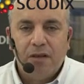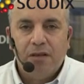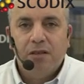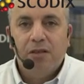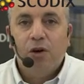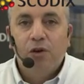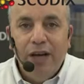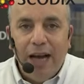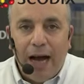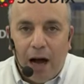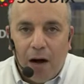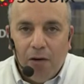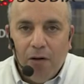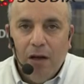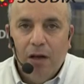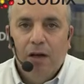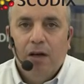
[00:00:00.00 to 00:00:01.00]
So
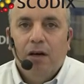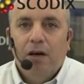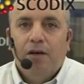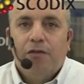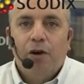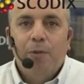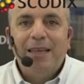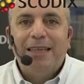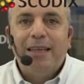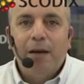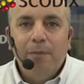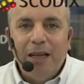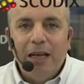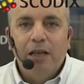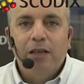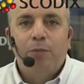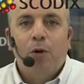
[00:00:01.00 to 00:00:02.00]
now, from a $10
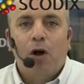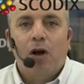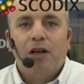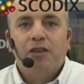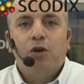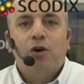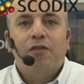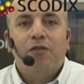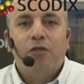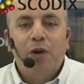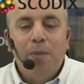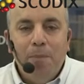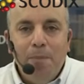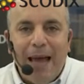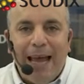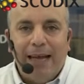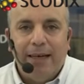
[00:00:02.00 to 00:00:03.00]
million, you have
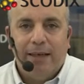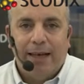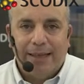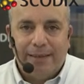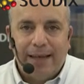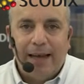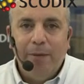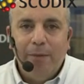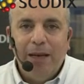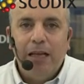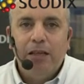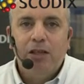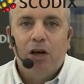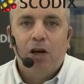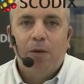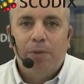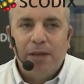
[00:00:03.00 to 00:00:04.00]
remained a $10 million
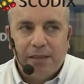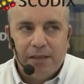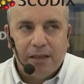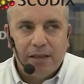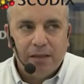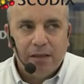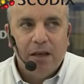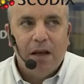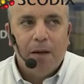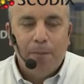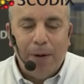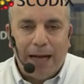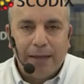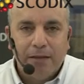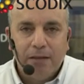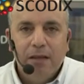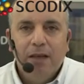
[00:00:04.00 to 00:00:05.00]
business,
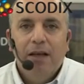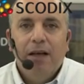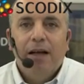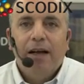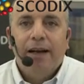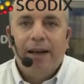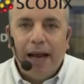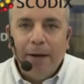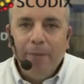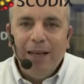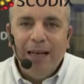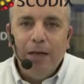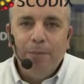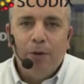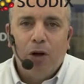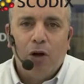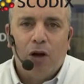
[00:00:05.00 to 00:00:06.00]
but $9
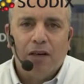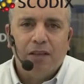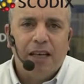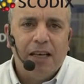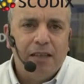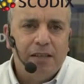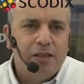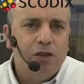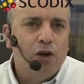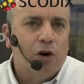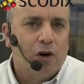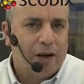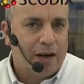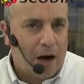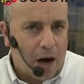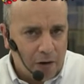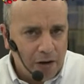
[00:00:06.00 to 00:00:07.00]
million is your
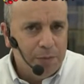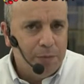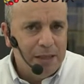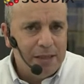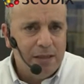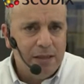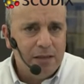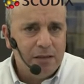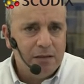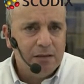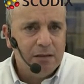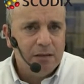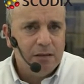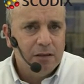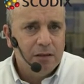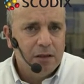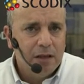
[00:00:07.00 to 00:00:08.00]
current business,
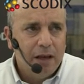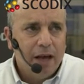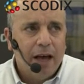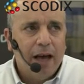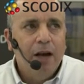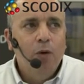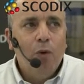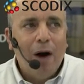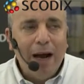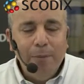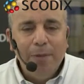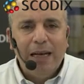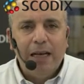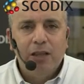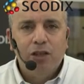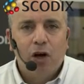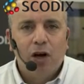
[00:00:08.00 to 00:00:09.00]
and $1
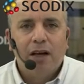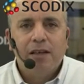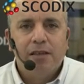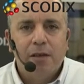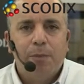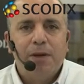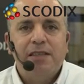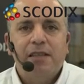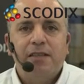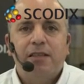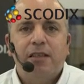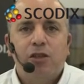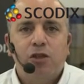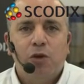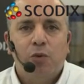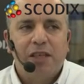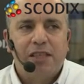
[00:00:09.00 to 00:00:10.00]
million is the business that
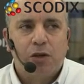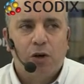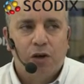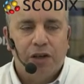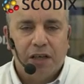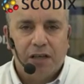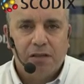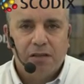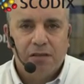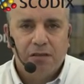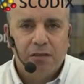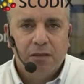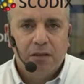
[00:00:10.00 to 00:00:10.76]
you do with Scodix.